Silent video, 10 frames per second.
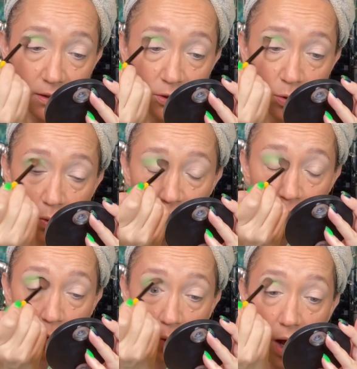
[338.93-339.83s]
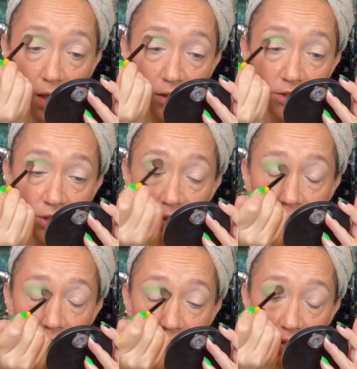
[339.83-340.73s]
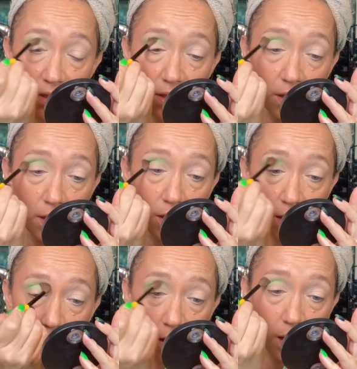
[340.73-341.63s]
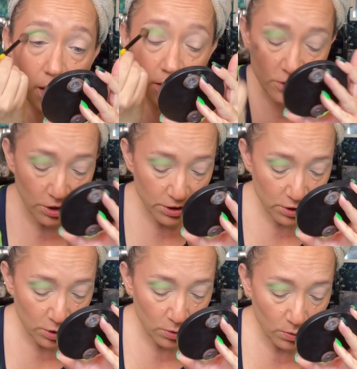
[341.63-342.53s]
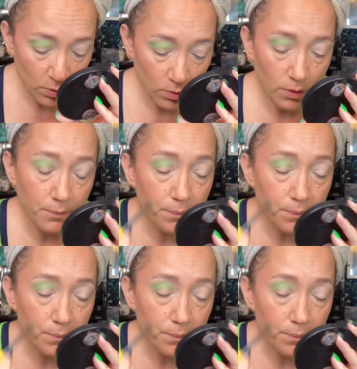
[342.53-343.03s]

to a urologist uh, just to